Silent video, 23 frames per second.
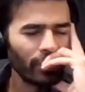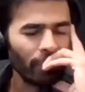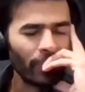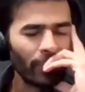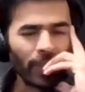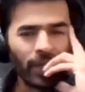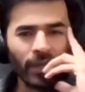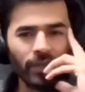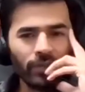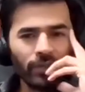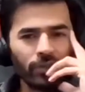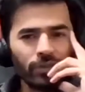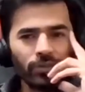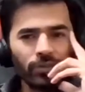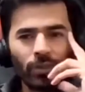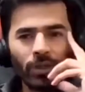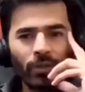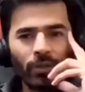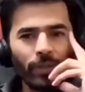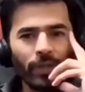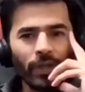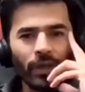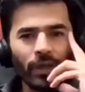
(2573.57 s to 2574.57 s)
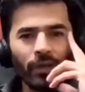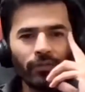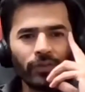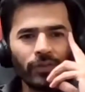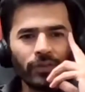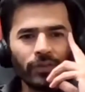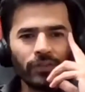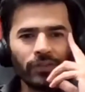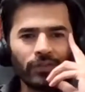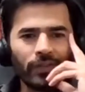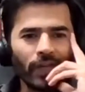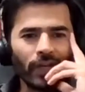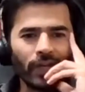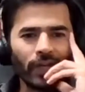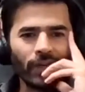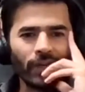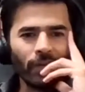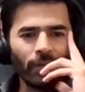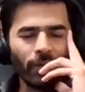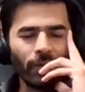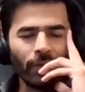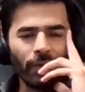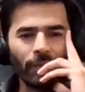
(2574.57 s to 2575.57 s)
man, I just want to pay off this debt.
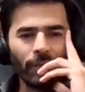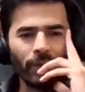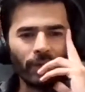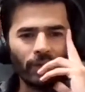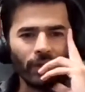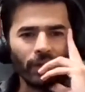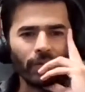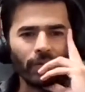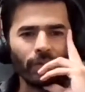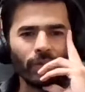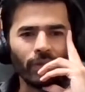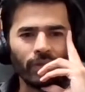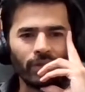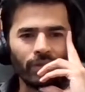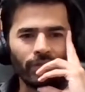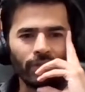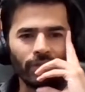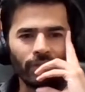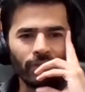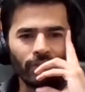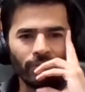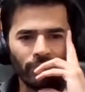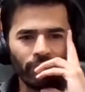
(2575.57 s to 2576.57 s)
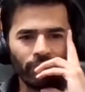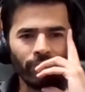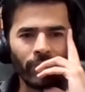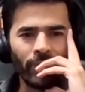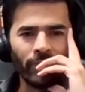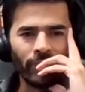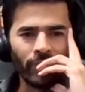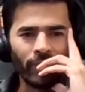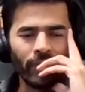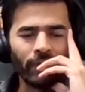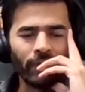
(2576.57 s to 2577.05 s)
I want to be done with by the